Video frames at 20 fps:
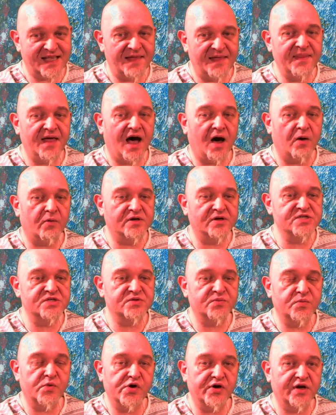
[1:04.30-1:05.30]
ten
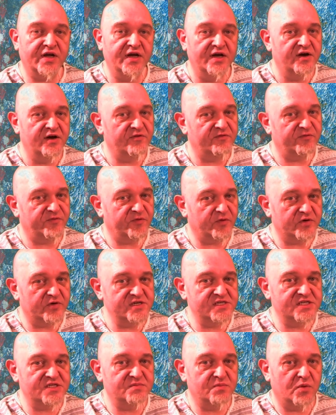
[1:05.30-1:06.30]
hours work for
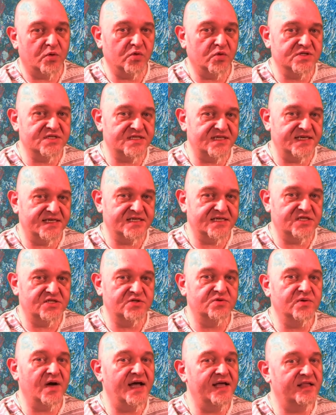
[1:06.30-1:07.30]
a small six
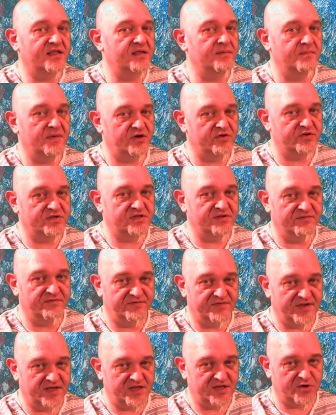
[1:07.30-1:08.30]
to eight minute
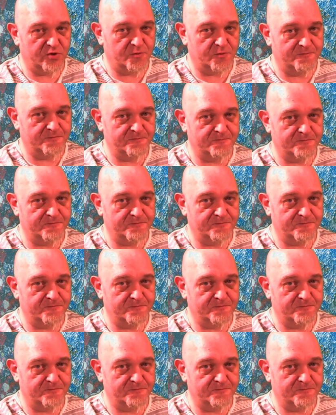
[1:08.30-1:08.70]
video.